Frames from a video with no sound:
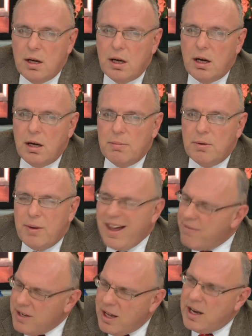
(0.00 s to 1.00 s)
But we
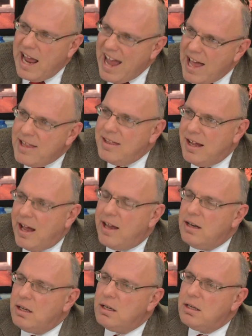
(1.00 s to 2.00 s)
haven't yet had
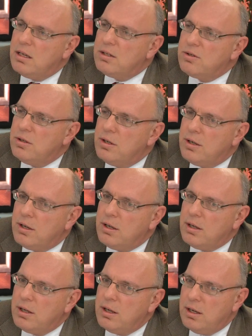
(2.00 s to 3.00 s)
that
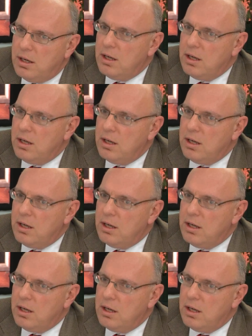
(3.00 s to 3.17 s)
in